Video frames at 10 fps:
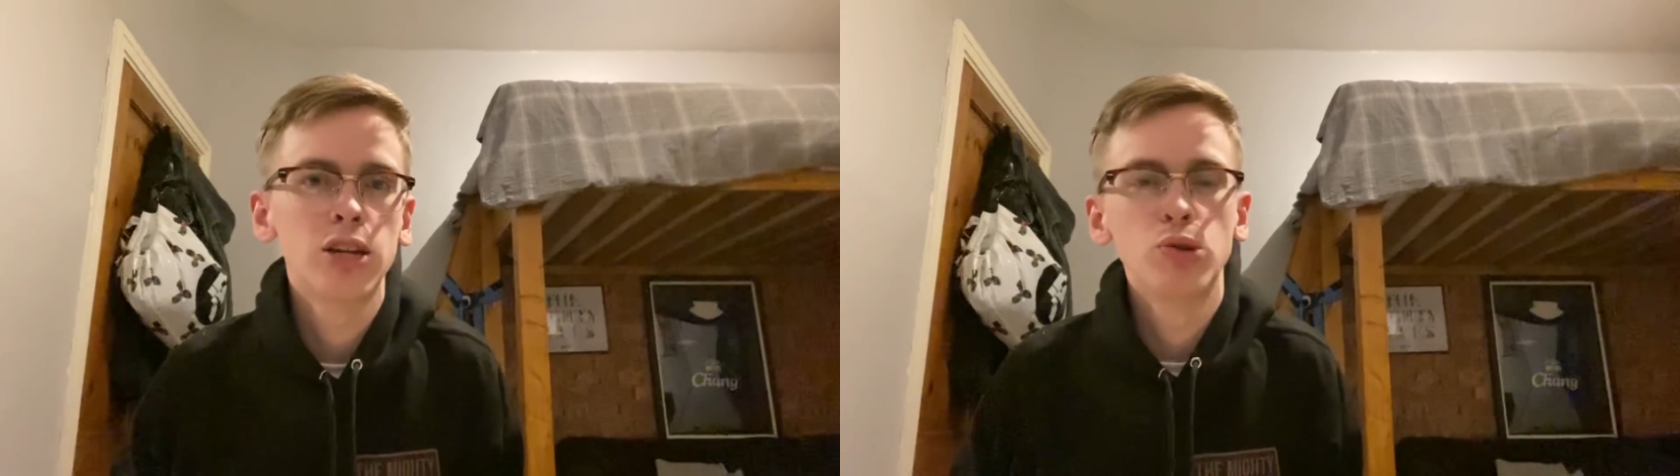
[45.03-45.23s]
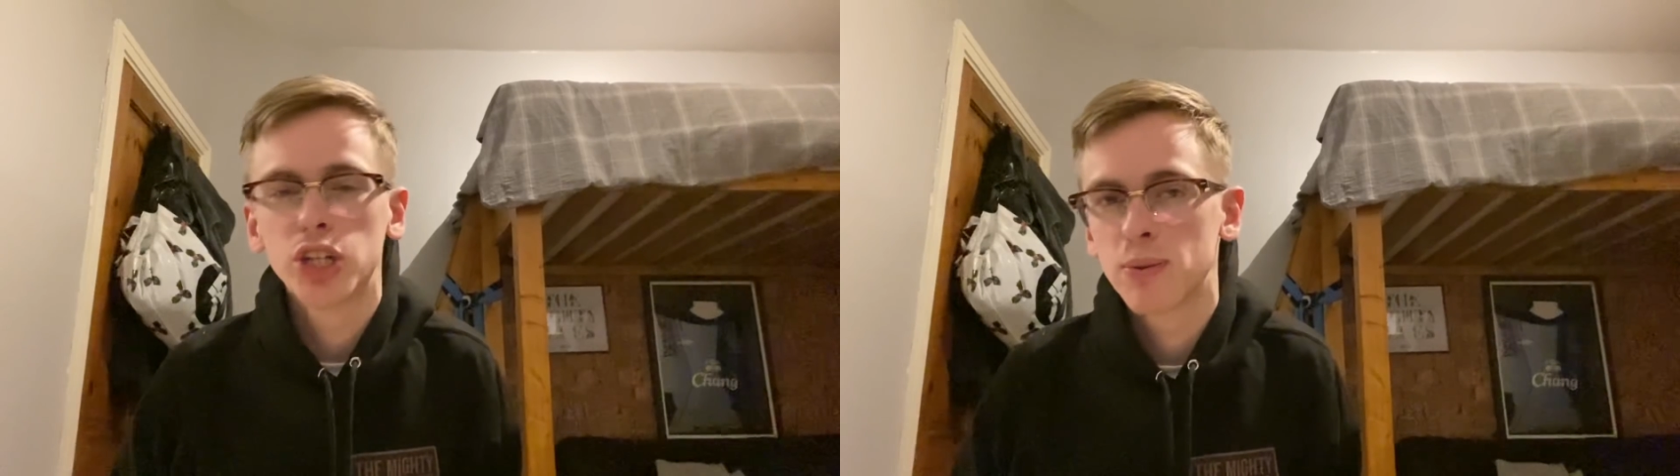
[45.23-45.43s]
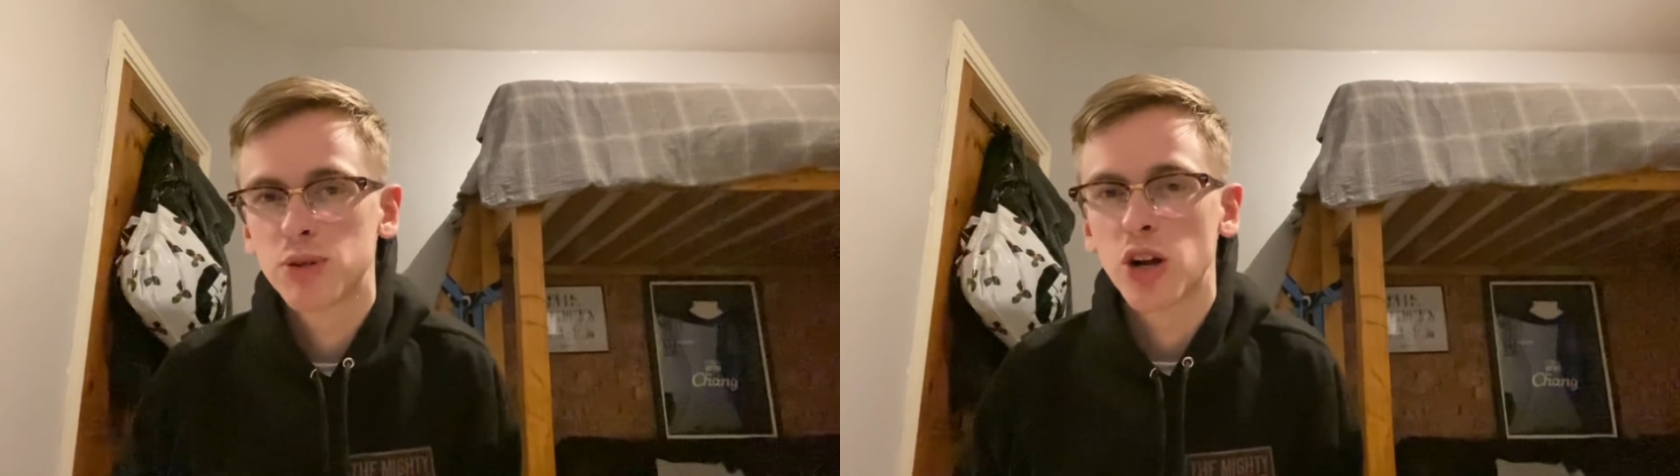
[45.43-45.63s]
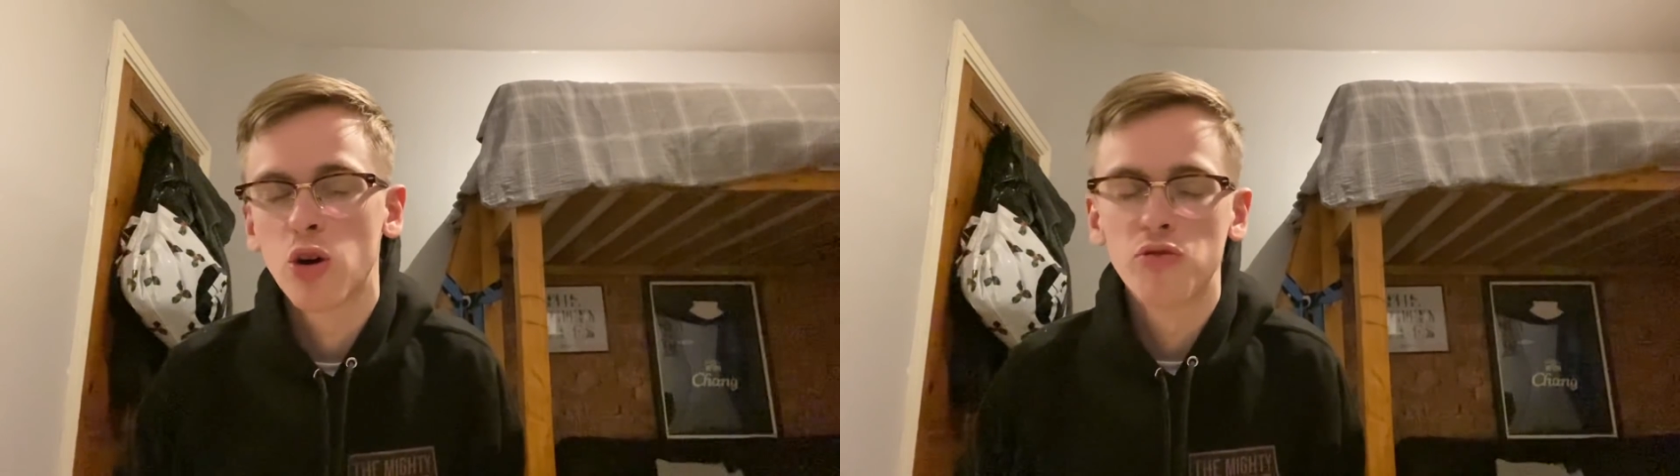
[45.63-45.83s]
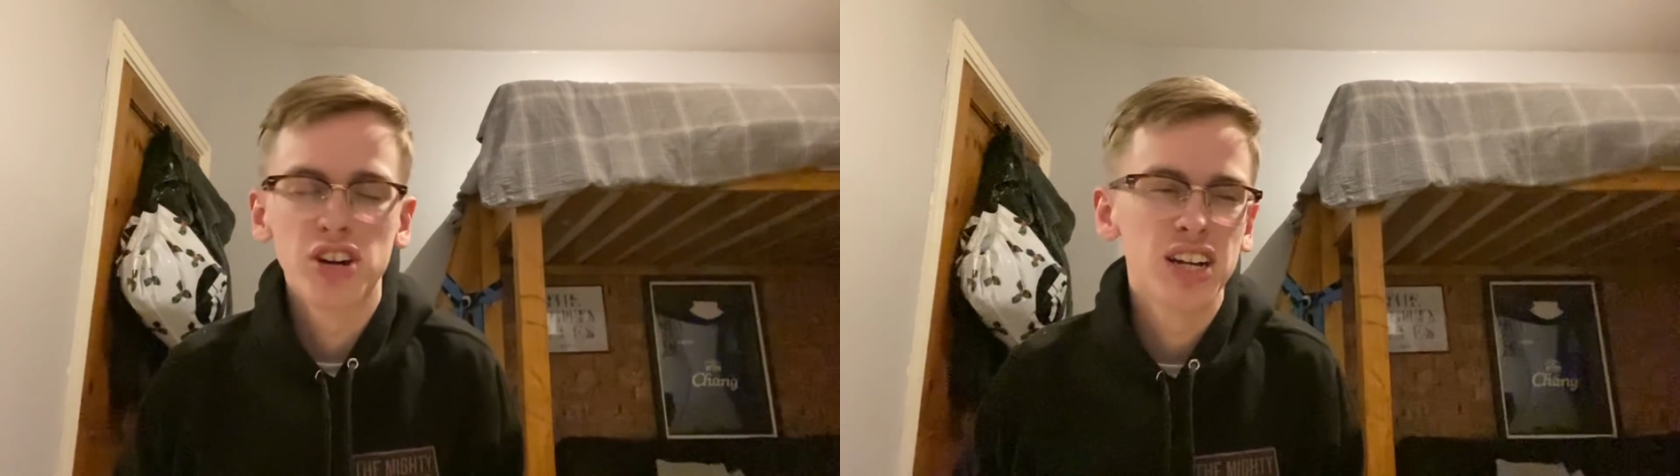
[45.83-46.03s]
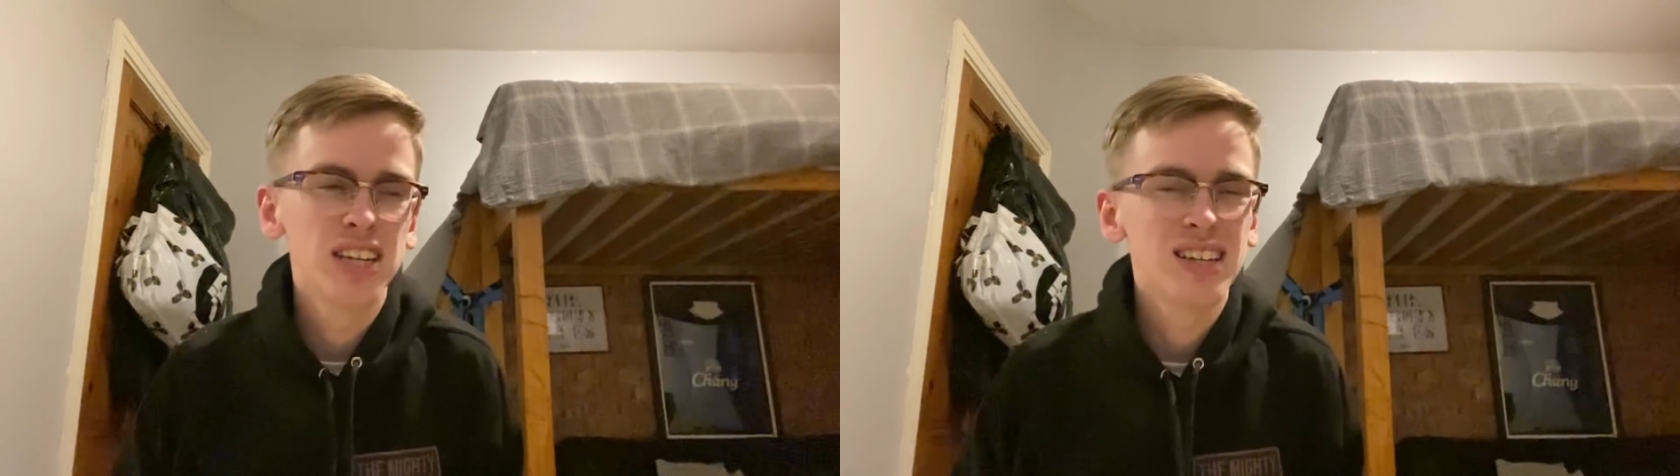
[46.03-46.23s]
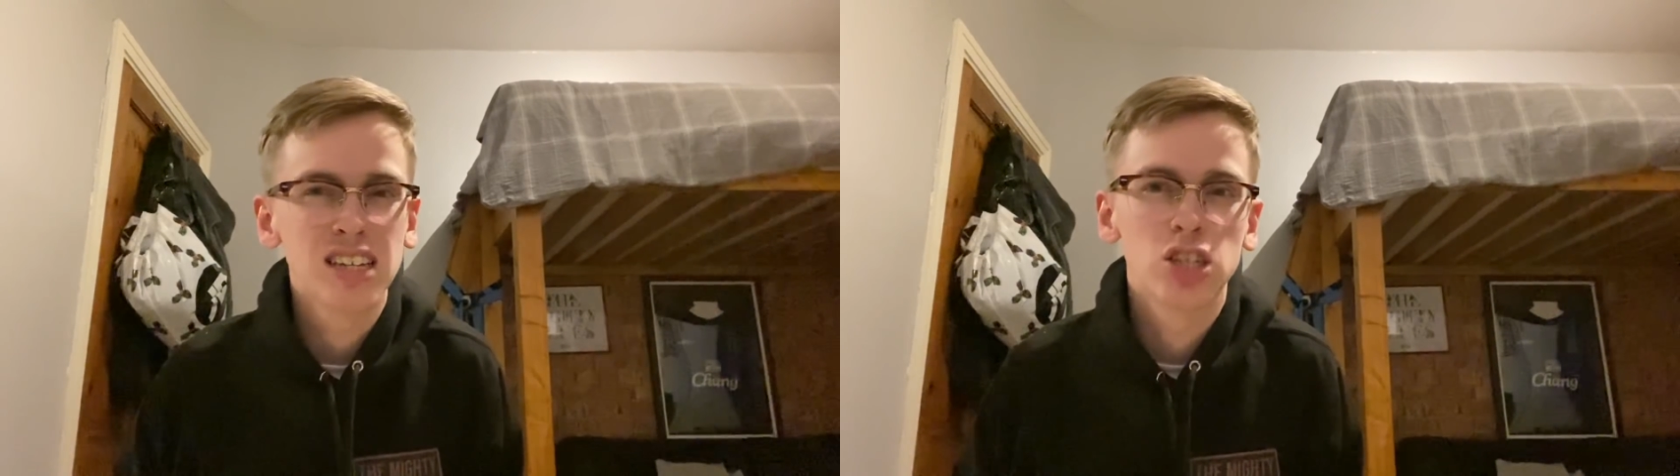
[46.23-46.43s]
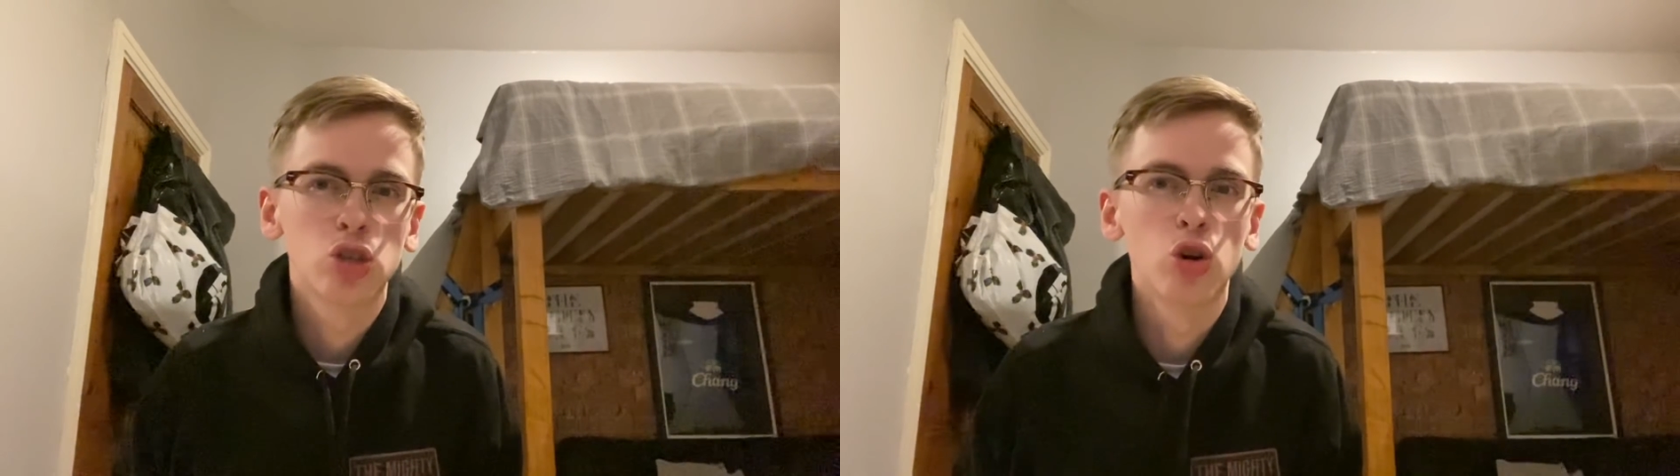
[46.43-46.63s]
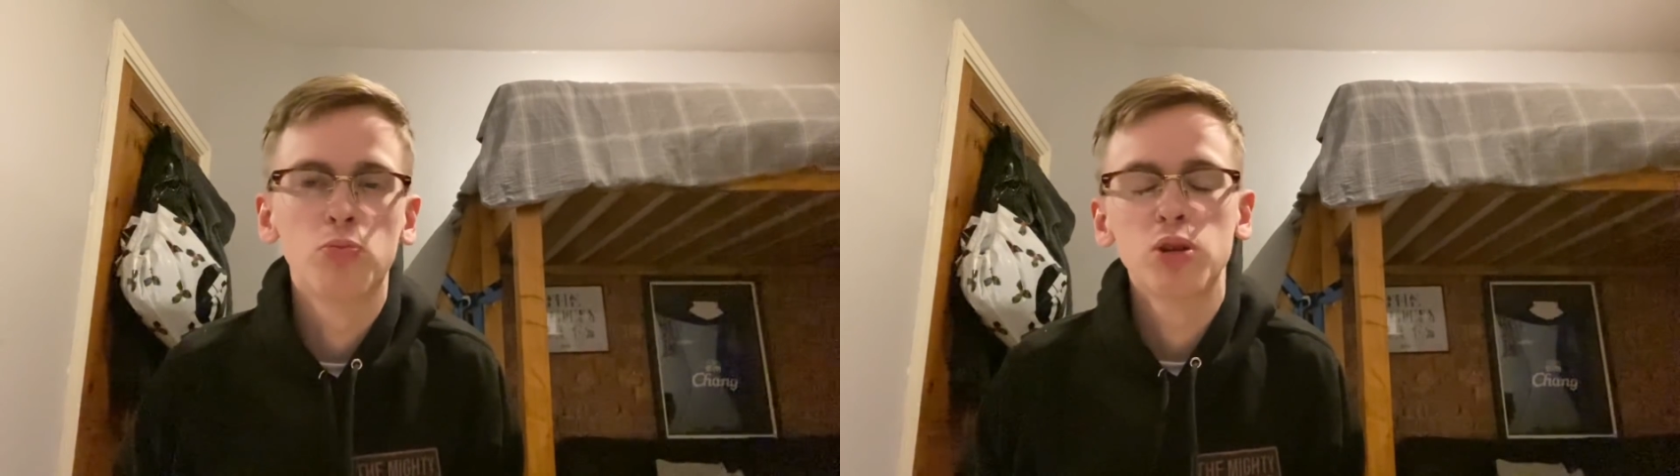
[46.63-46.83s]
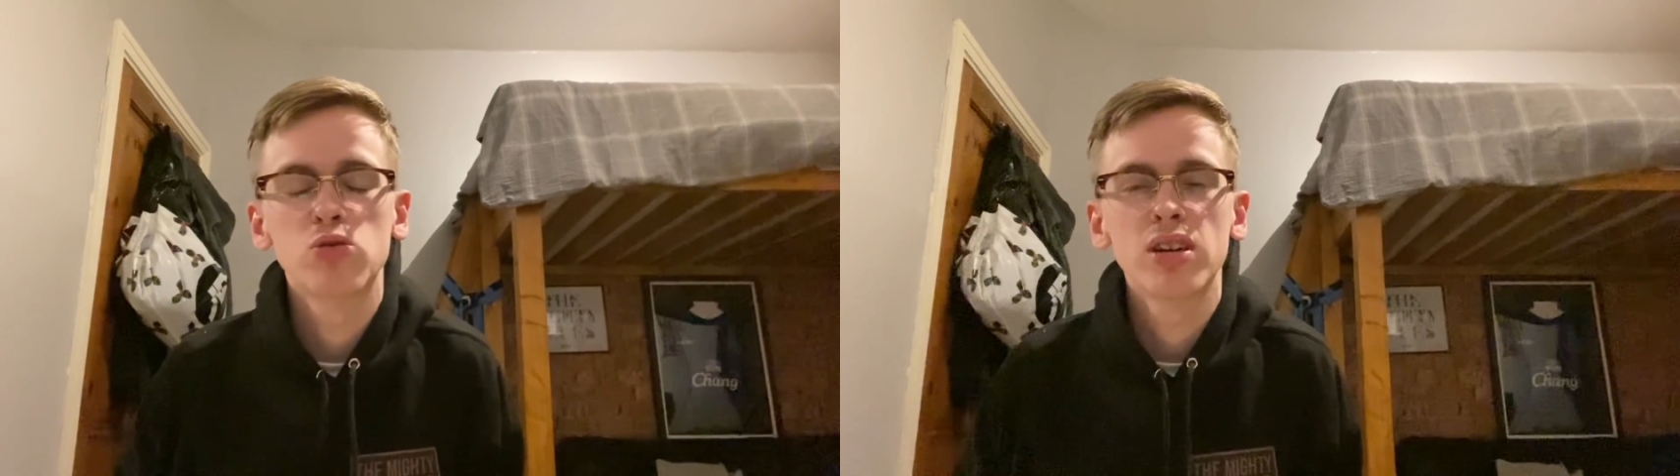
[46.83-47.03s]
who chips it over, and he's stuck
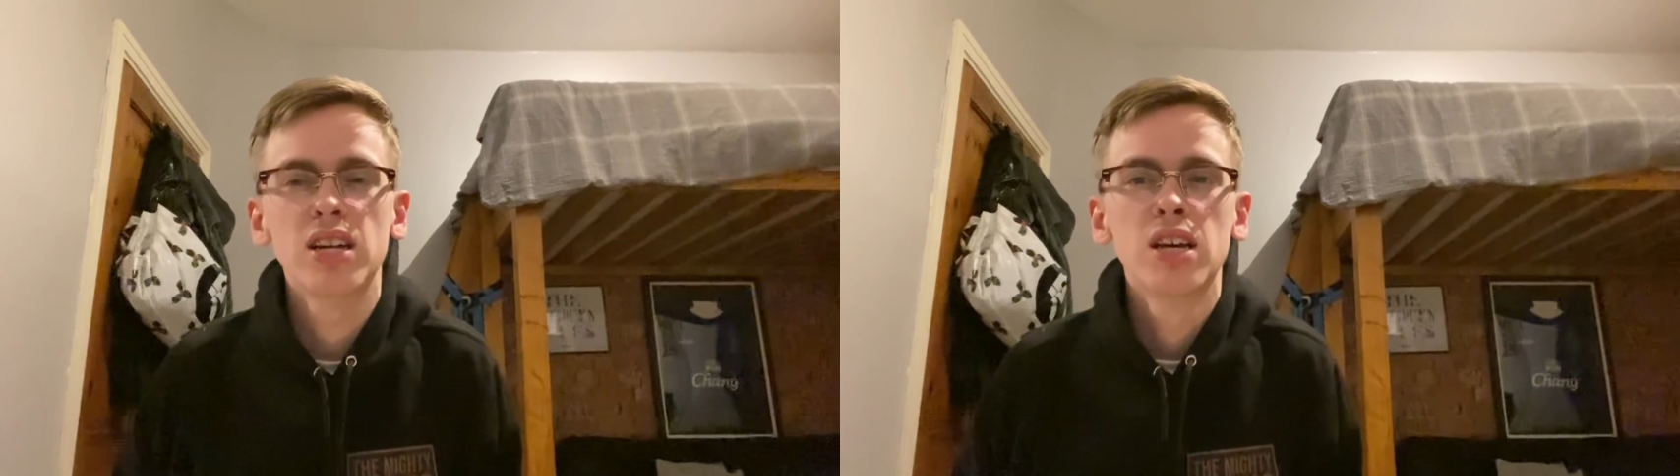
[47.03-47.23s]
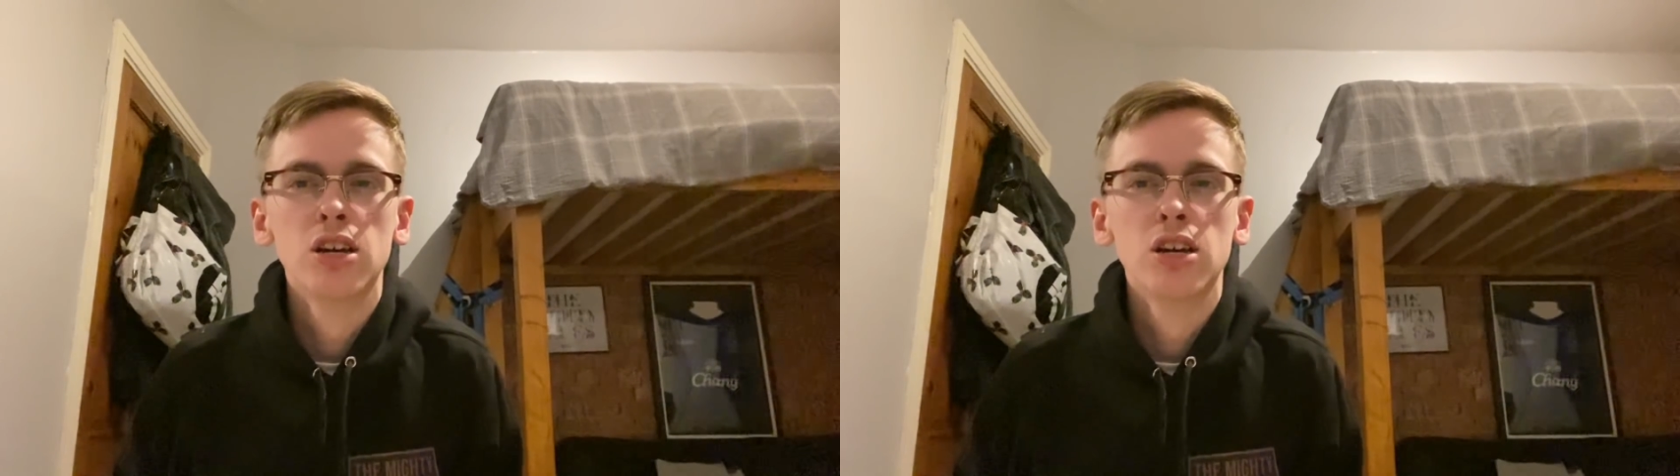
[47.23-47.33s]
between